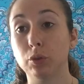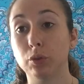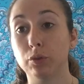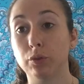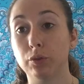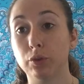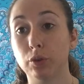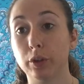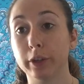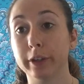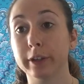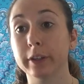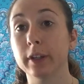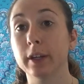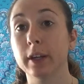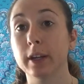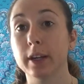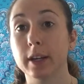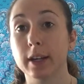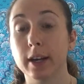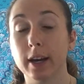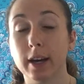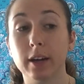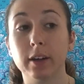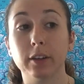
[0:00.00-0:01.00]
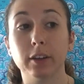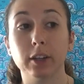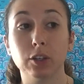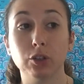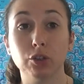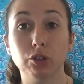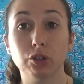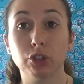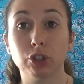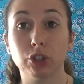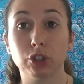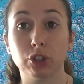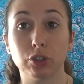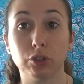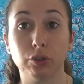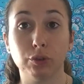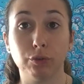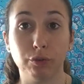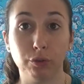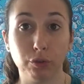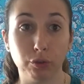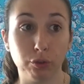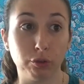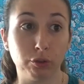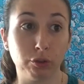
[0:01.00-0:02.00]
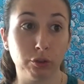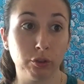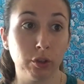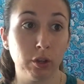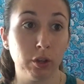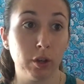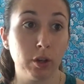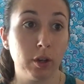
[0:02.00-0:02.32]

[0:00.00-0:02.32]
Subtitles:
afford healthy, nutritious foods.